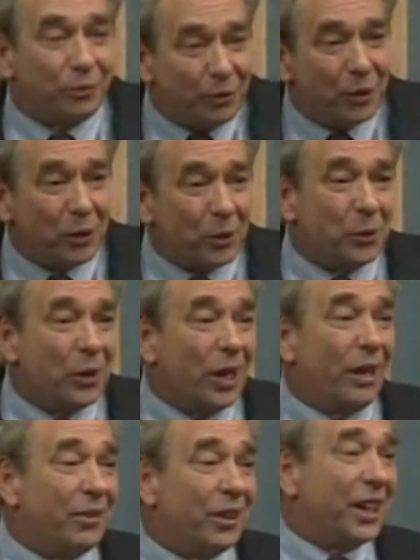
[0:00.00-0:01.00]
view
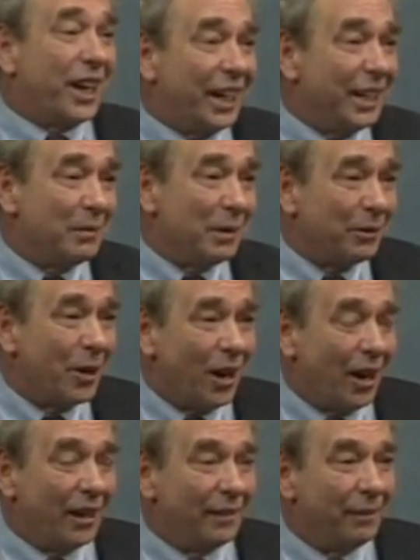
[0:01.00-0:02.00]
of the kingdom of
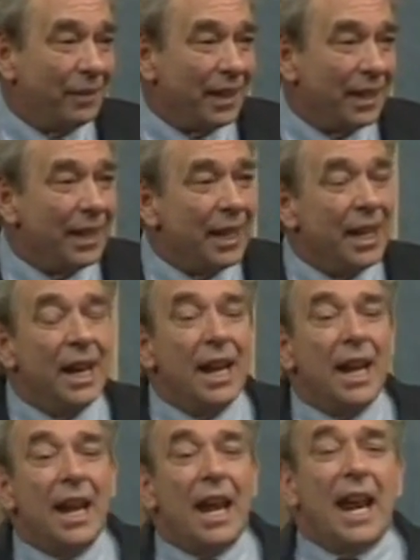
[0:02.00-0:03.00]
God,
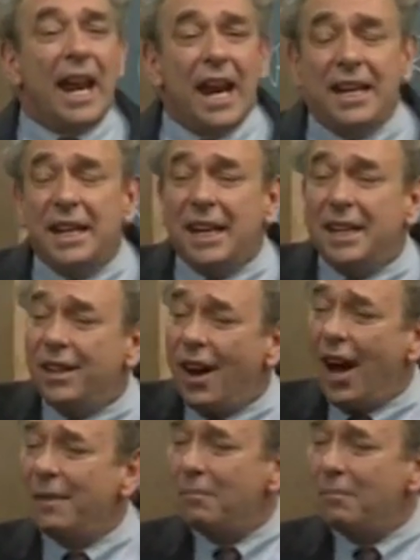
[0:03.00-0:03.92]
he did not